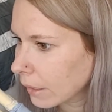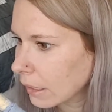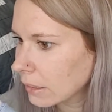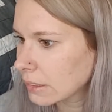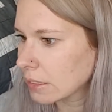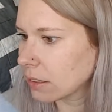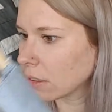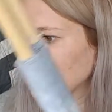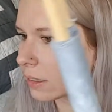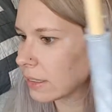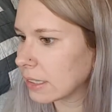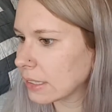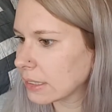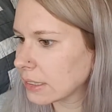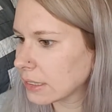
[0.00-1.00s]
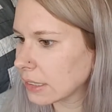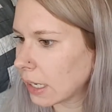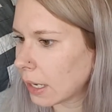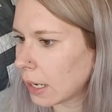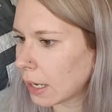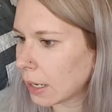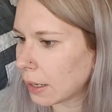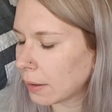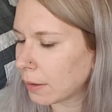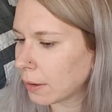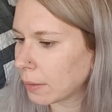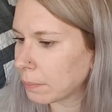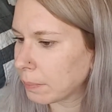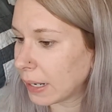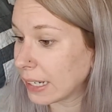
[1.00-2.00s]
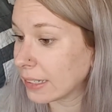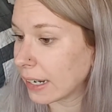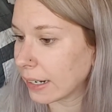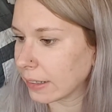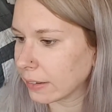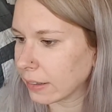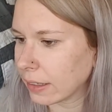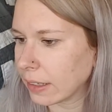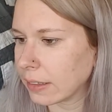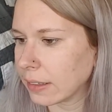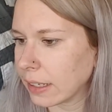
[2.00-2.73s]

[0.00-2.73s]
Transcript: Started this May 9th and